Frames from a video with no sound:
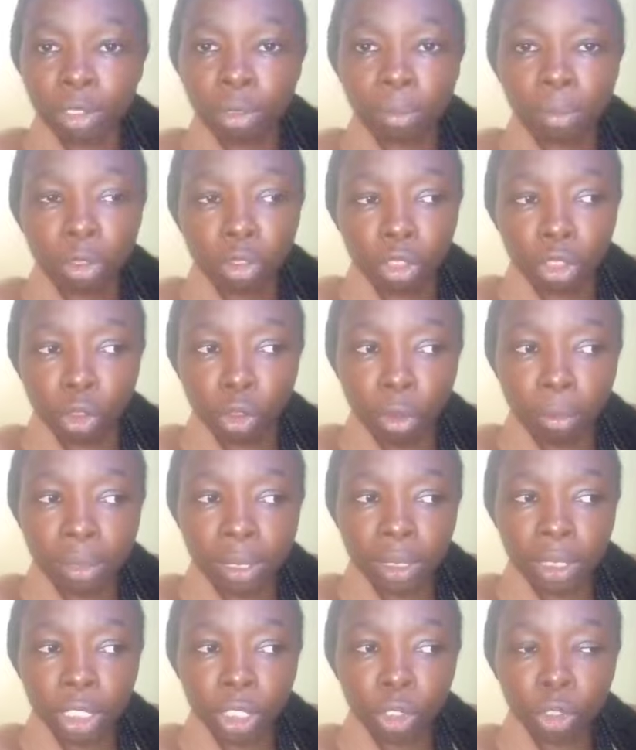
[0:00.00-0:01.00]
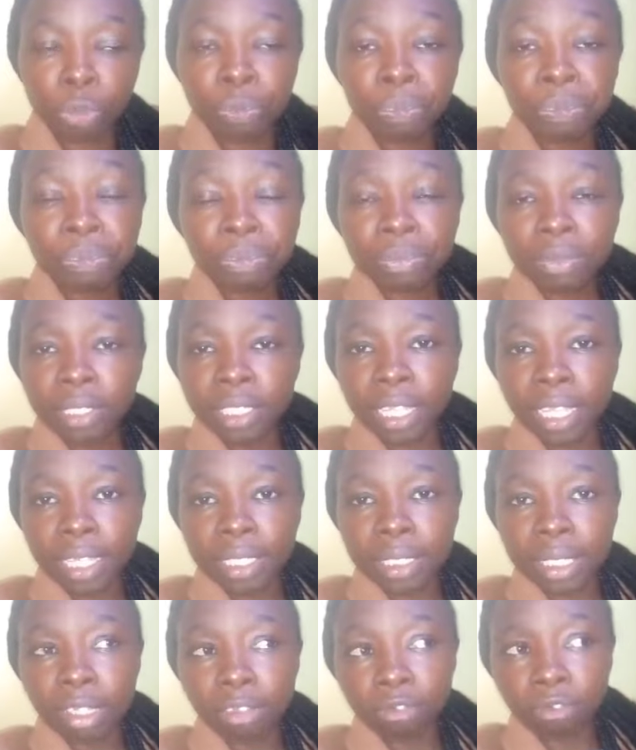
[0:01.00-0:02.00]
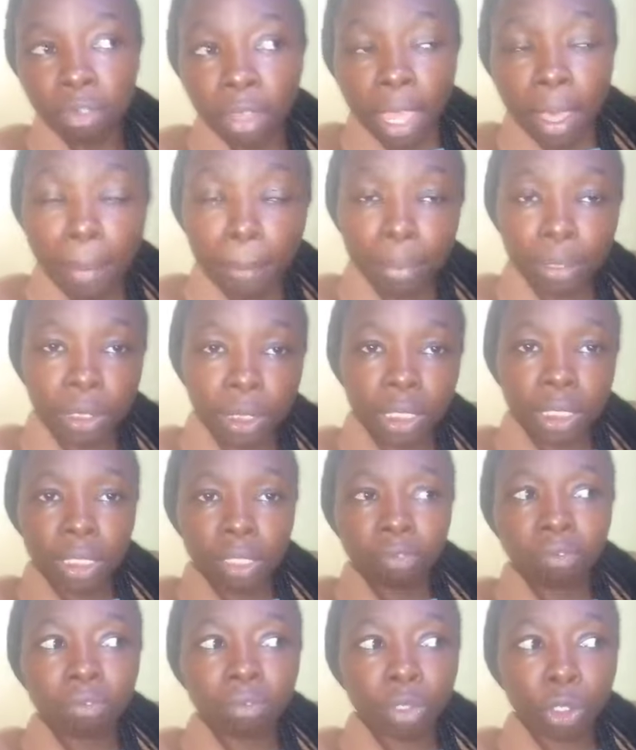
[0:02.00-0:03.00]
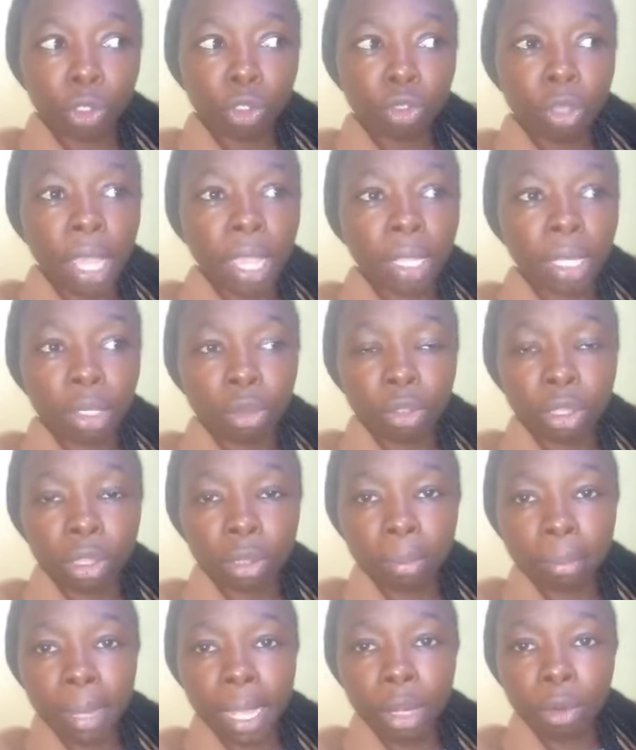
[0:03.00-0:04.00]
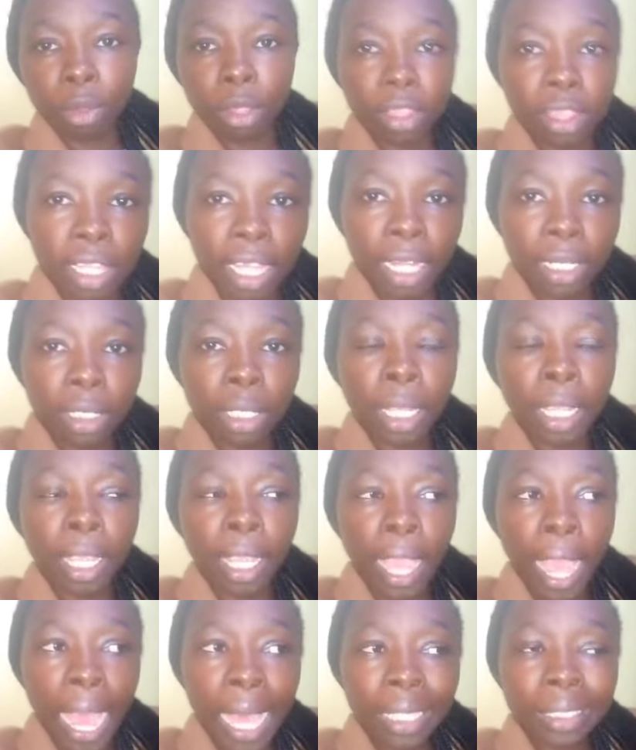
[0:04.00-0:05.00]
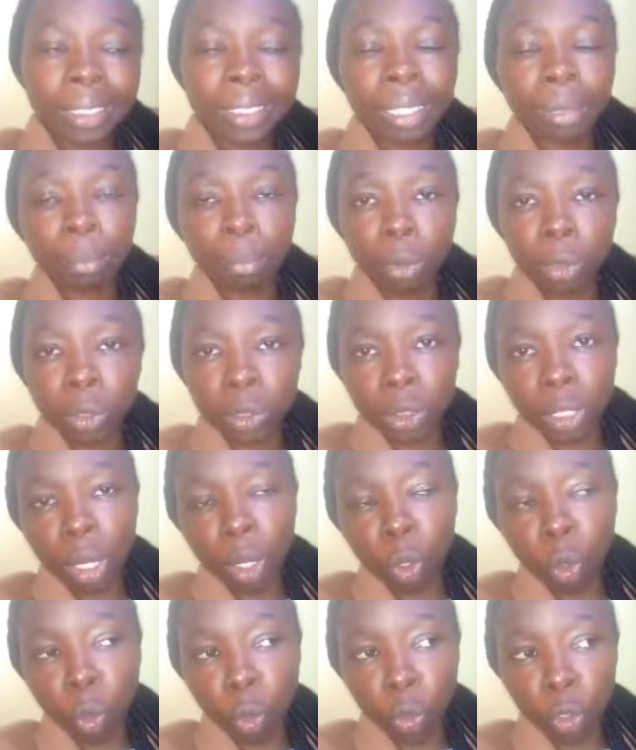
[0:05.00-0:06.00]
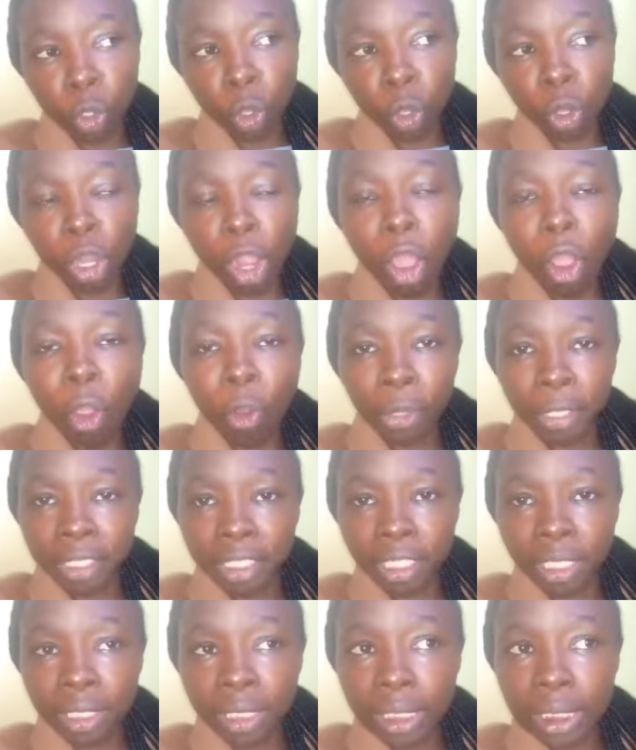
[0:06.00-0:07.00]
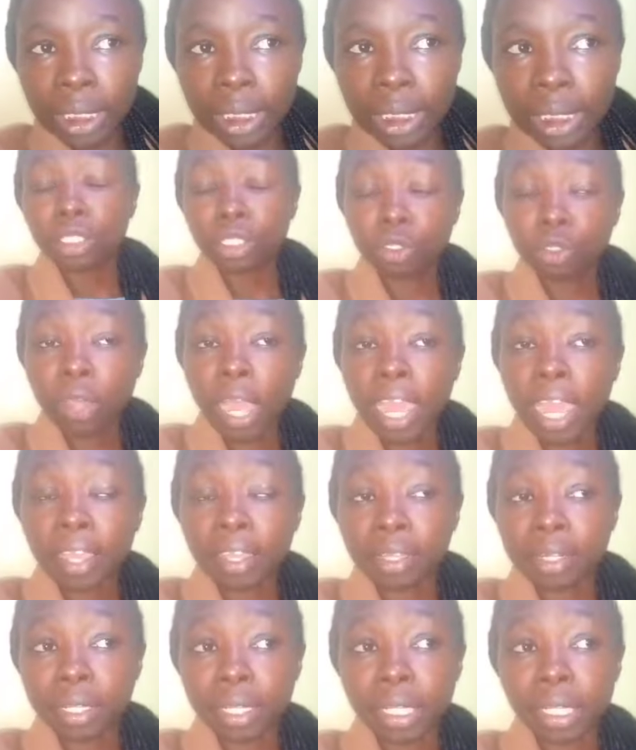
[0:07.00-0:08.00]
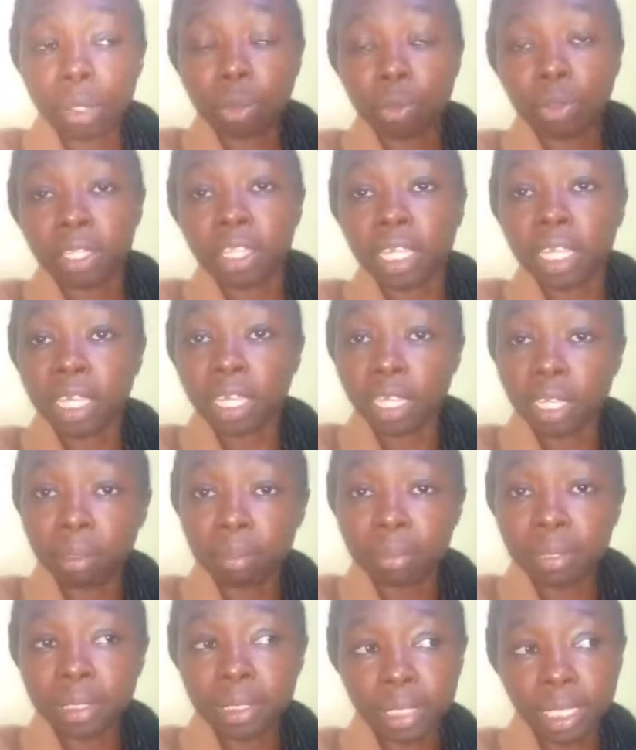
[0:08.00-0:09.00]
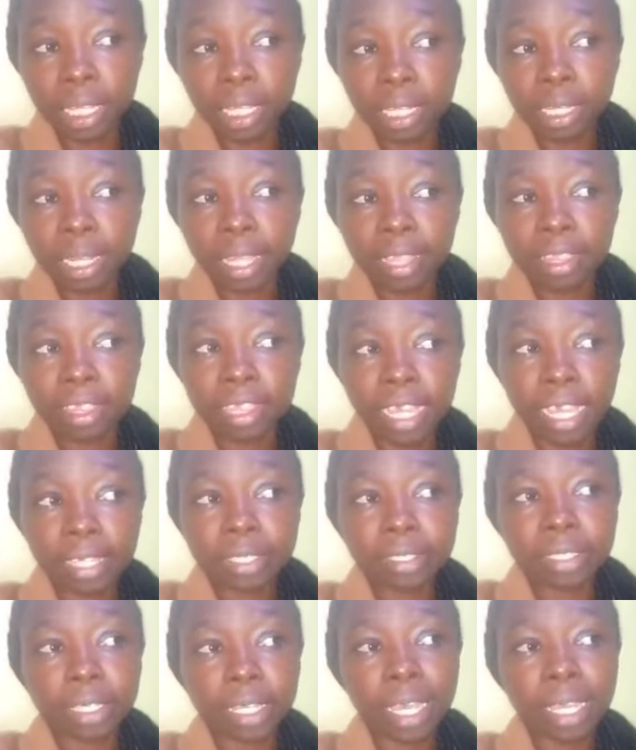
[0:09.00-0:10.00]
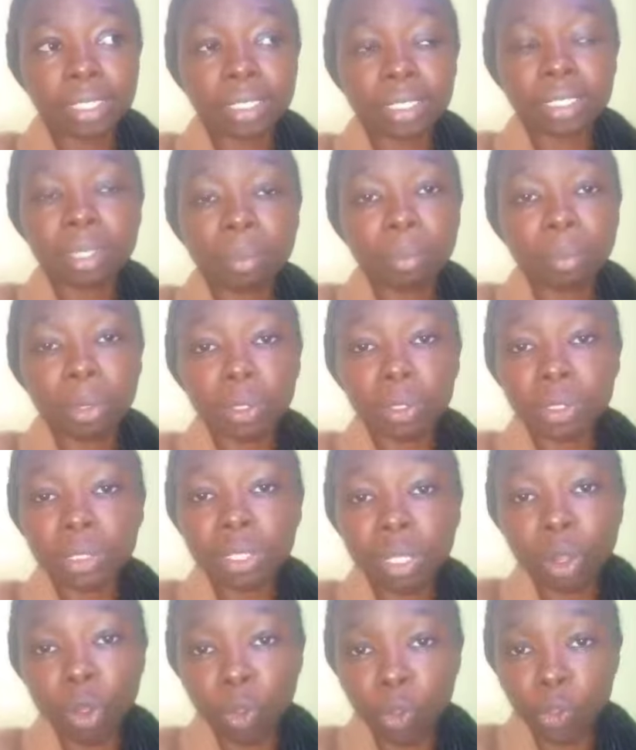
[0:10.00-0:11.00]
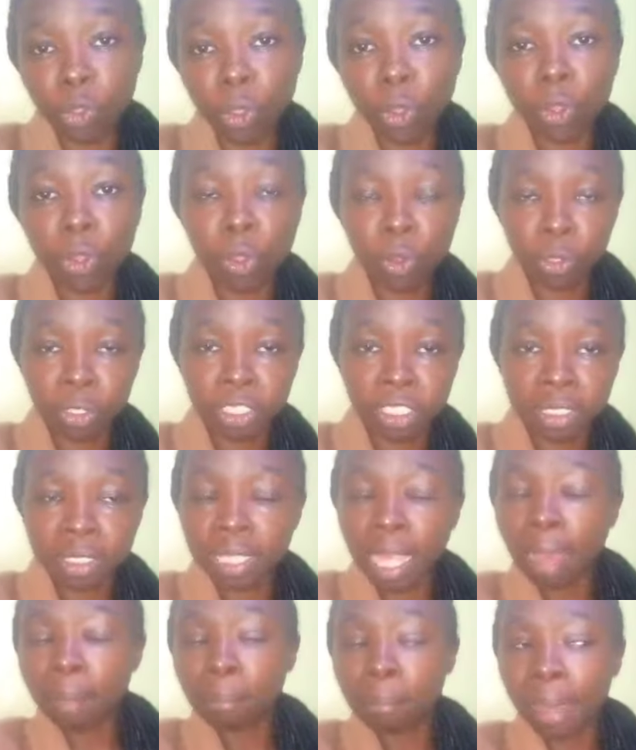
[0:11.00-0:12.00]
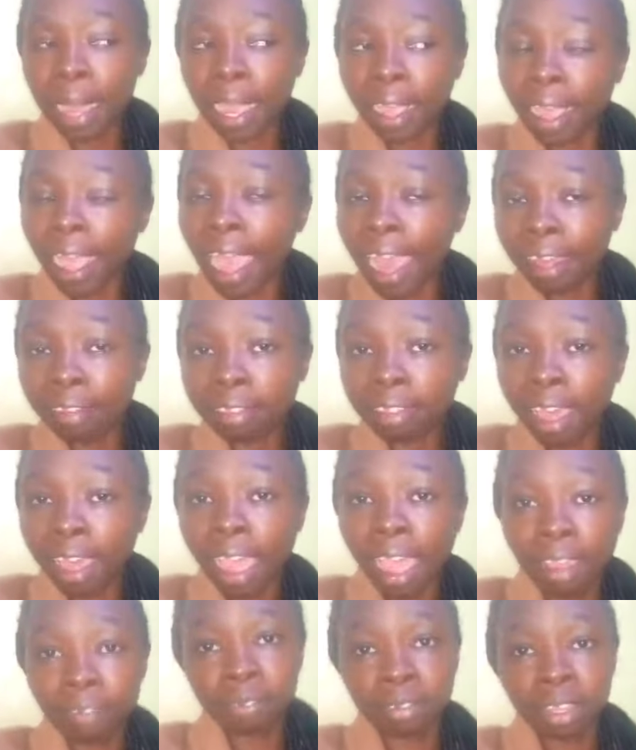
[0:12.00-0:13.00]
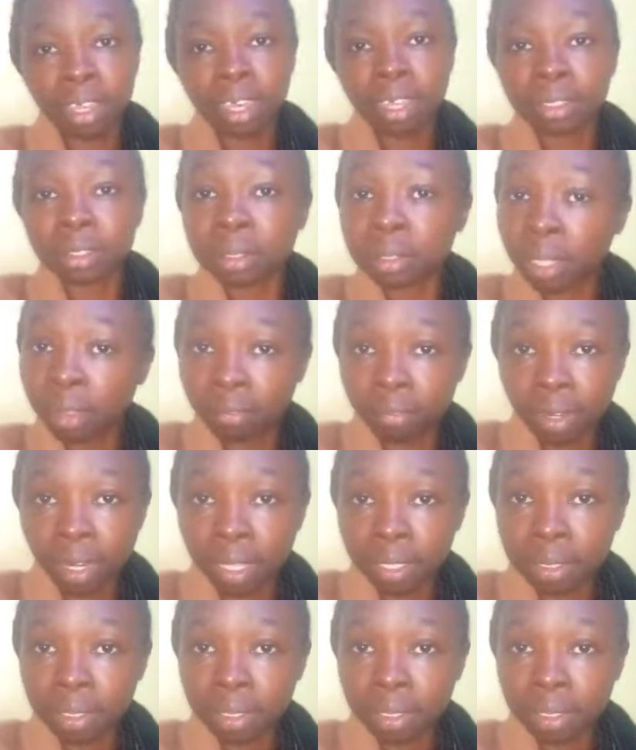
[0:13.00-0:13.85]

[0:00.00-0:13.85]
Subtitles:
down below in the comment section. Negative, positive, do you agree with Marwa that he has the most loyal audience? Do you agree with him saying that he has the most loyal audience among other African travelers?